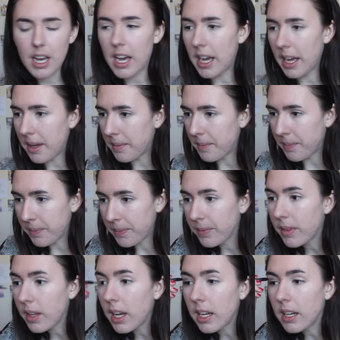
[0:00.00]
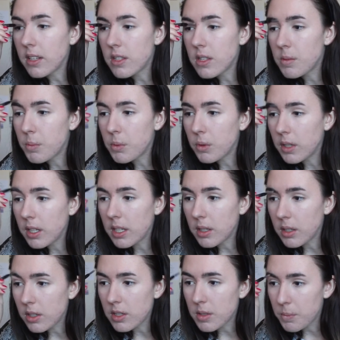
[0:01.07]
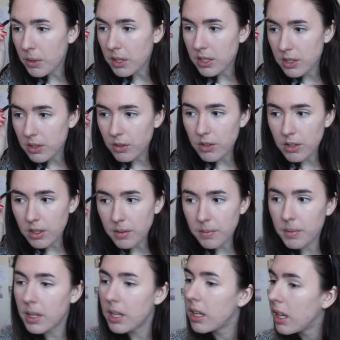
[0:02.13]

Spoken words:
and a spoolie to just brush through them.